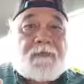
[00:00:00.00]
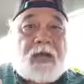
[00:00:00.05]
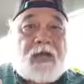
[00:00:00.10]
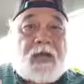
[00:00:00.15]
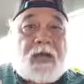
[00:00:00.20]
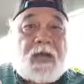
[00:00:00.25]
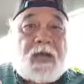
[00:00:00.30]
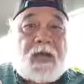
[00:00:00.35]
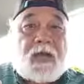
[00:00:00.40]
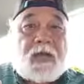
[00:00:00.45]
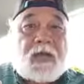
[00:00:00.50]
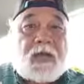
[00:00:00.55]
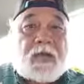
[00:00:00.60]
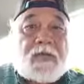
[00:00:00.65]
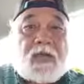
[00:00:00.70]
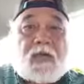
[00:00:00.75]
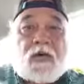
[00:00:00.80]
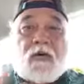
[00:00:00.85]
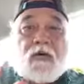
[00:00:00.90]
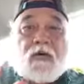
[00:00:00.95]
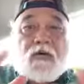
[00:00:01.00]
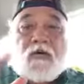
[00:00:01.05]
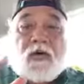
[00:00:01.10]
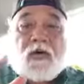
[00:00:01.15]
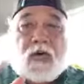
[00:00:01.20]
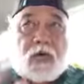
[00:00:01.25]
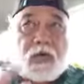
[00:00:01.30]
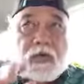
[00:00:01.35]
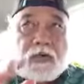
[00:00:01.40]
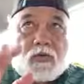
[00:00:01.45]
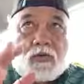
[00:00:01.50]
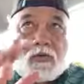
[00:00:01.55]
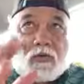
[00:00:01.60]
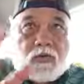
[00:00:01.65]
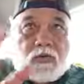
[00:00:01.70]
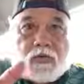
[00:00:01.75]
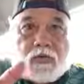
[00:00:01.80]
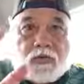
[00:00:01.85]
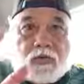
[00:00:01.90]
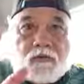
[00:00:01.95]
the hua
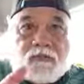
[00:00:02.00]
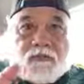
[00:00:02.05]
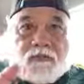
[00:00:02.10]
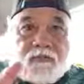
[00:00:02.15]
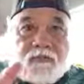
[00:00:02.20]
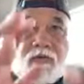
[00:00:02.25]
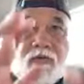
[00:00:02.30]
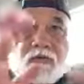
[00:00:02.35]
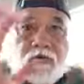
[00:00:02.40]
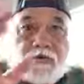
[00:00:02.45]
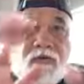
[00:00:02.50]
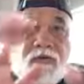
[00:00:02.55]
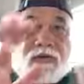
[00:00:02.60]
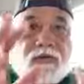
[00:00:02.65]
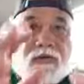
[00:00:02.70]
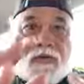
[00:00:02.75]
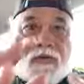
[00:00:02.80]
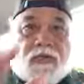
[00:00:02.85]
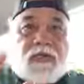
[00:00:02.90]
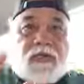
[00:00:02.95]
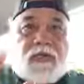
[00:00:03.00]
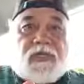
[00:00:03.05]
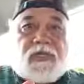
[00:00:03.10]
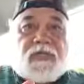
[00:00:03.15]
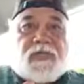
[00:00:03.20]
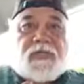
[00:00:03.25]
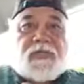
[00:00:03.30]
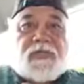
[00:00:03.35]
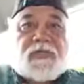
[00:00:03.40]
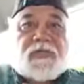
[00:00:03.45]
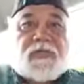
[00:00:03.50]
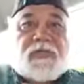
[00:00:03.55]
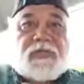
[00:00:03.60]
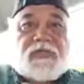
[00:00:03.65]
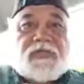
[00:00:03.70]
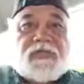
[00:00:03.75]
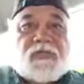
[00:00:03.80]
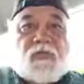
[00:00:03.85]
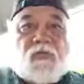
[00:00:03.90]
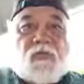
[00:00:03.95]
or the fruit
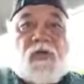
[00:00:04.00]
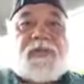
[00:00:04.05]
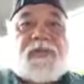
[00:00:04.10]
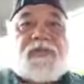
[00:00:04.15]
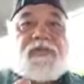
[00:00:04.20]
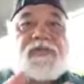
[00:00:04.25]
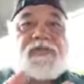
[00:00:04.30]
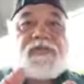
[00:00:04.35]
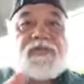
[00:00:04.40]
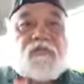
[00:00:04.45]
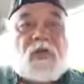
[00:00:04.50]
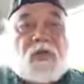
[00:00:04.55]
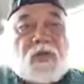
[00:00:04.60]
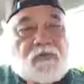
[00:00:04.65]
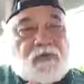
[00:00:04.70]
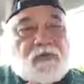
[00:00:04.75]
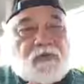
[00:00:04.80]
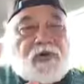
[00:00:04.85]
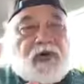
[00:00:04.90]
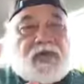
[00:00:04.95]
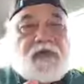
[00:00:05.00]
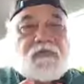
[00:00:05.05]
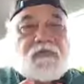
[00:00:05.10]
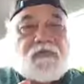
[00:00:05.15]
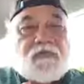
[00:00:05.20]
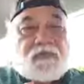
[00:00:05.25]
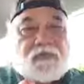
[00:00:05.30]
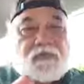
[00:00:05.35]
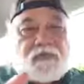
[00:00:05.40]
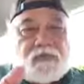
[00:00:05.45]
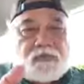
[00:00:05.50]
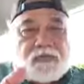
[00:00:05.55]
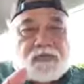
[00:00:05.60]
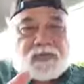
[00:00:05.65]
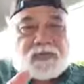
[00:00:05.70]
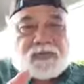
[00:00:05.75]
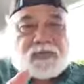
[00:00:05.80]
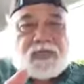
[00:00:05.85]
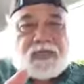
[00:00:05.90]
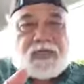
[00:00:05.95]
is what we're trying to
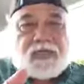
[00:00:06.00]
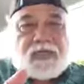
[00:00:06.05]
produce.